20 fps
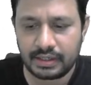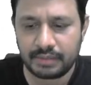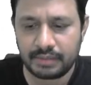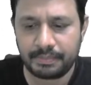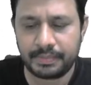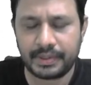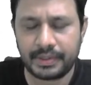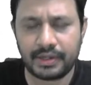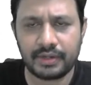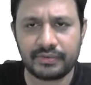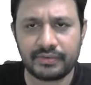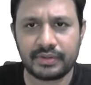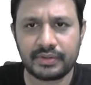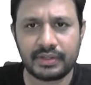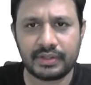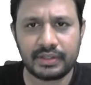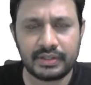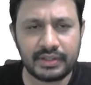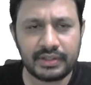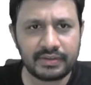because
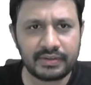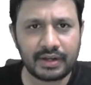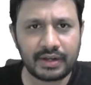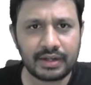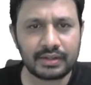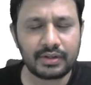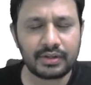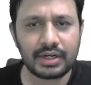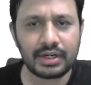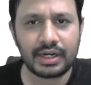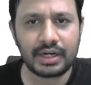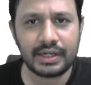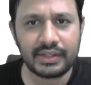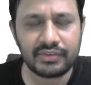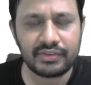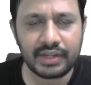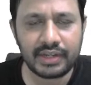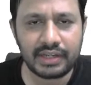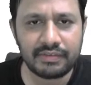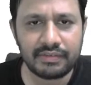this orthogonality is
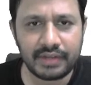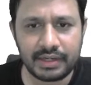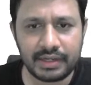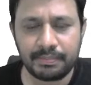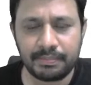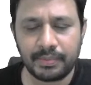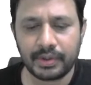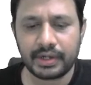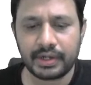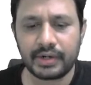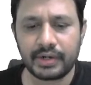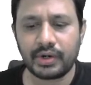very important